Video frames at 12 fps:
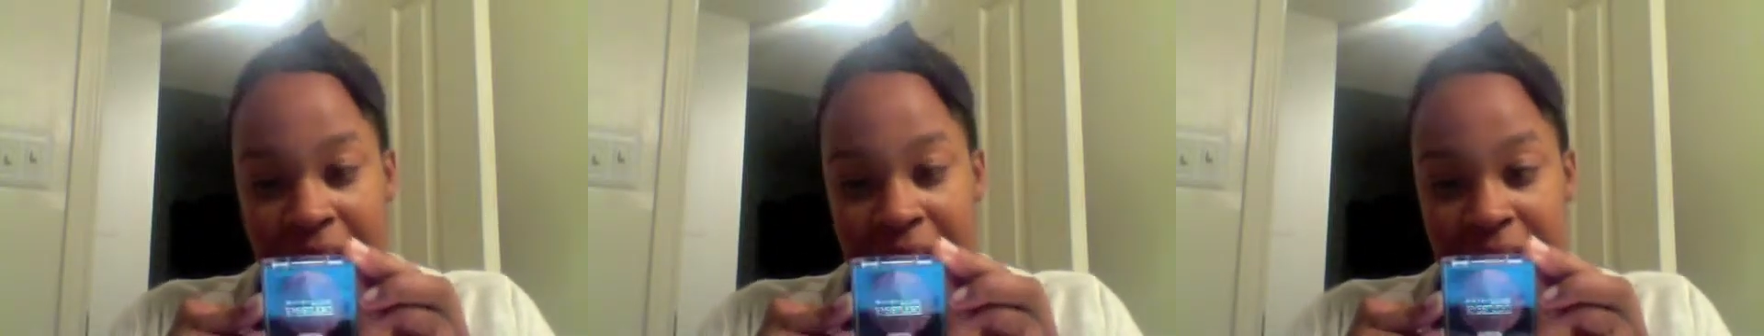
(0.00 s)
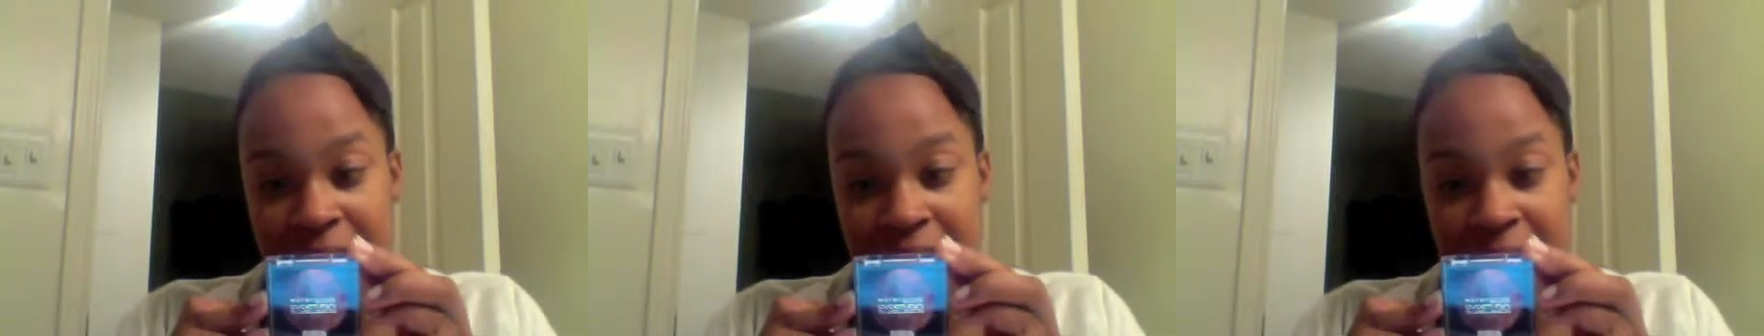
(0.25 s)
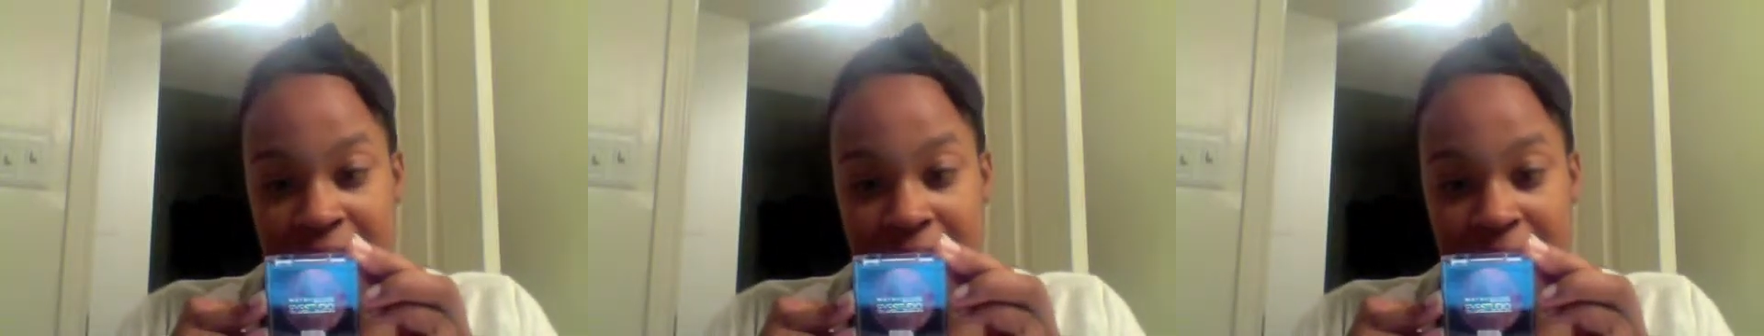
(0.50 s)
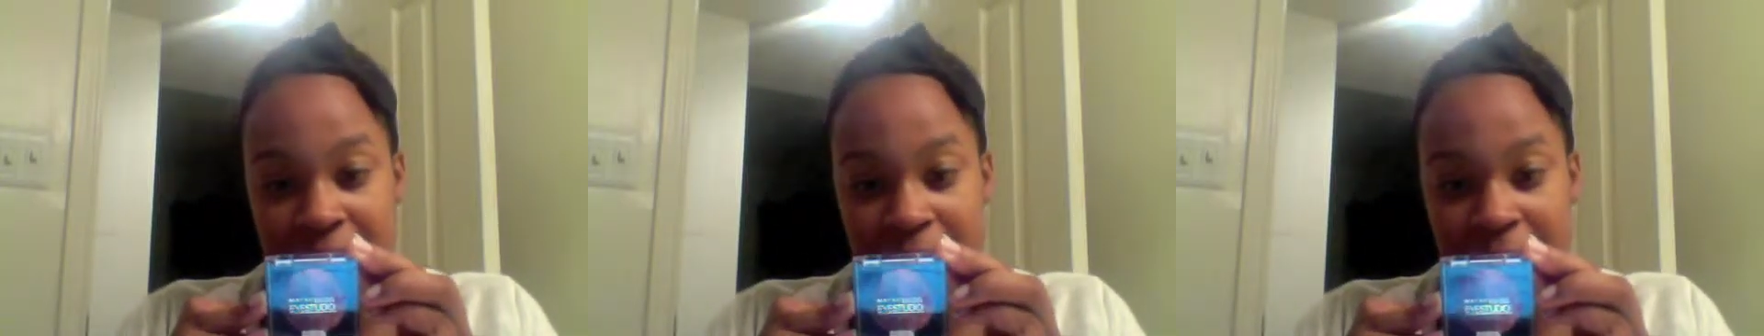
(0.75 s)

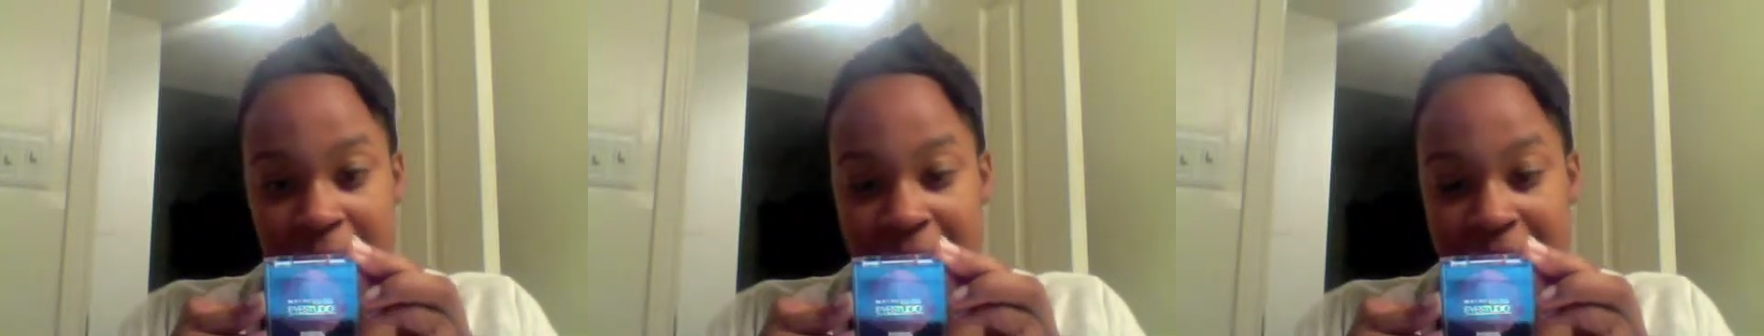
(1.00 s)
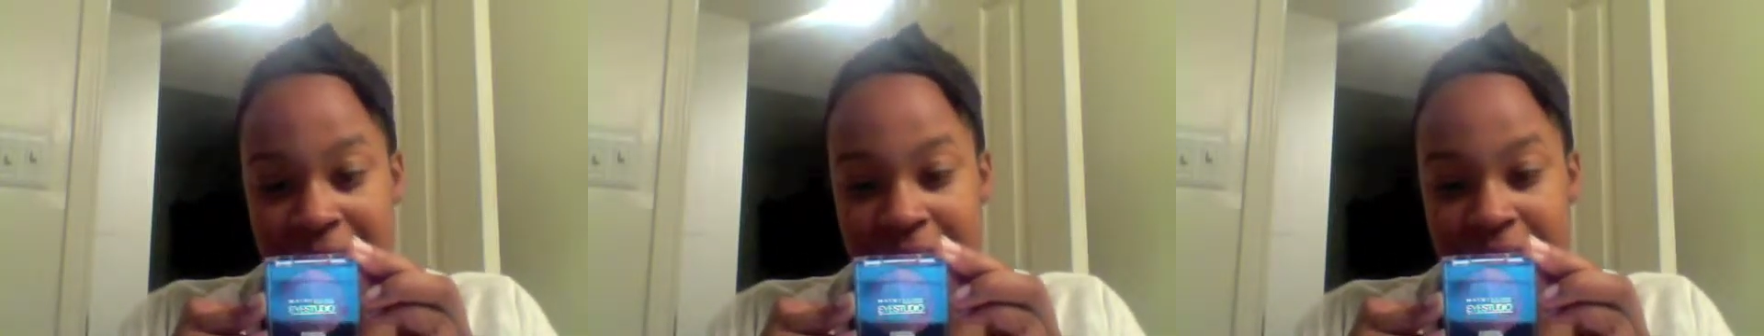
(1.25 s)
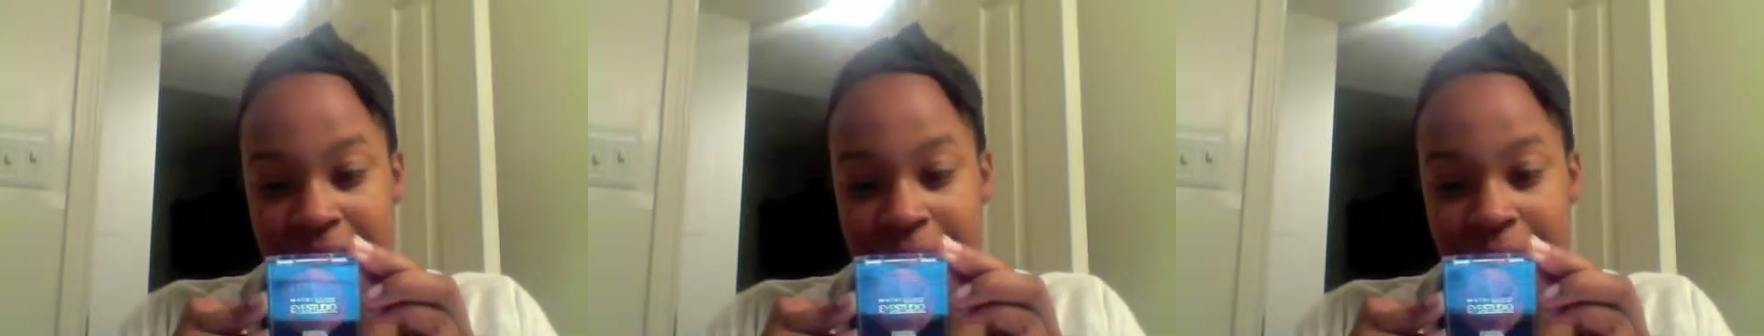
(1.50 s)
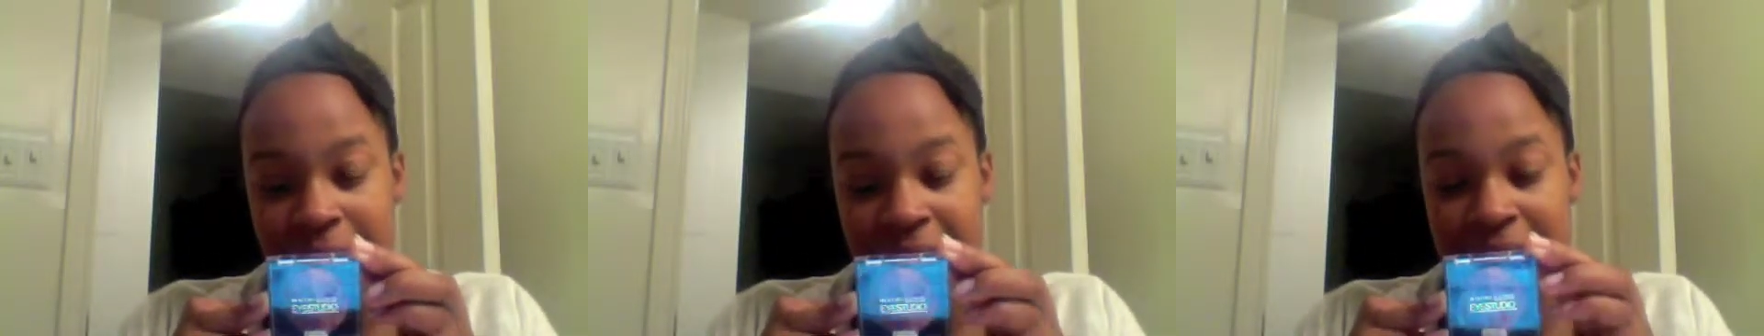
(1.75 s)
EYESTUDIO
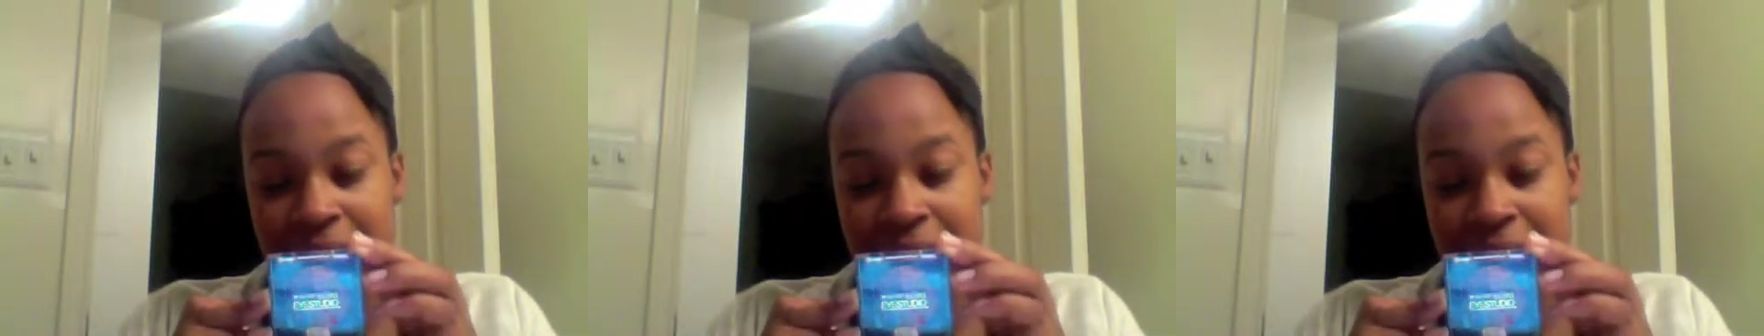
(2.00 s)
eyeshadow.